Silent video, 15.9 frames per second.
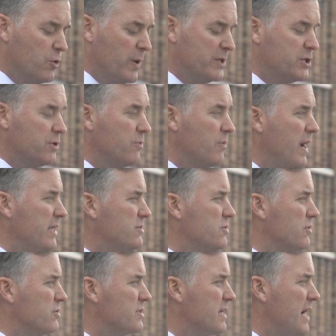tuition
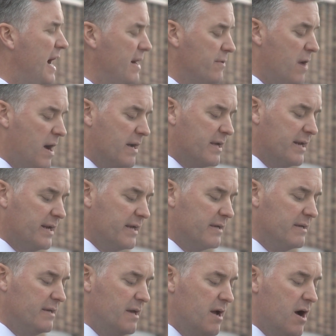rates are
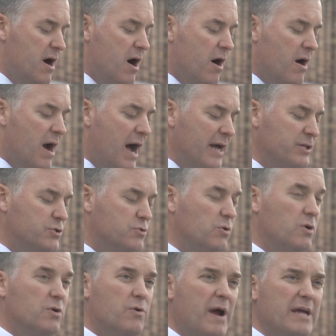skyrocketing. Our high
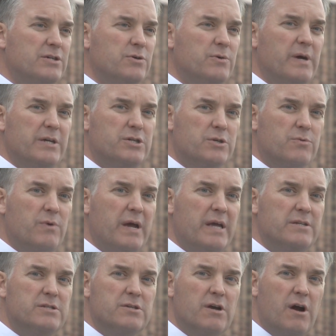school graduation
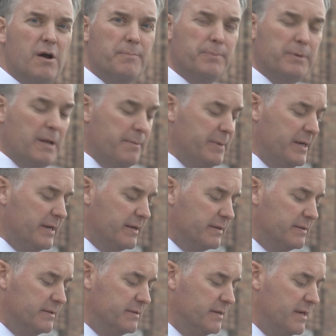rates are
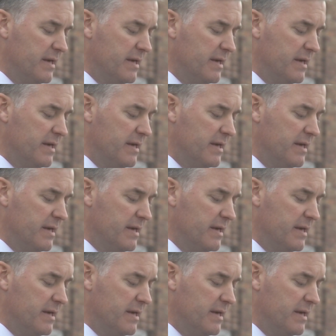plummeting.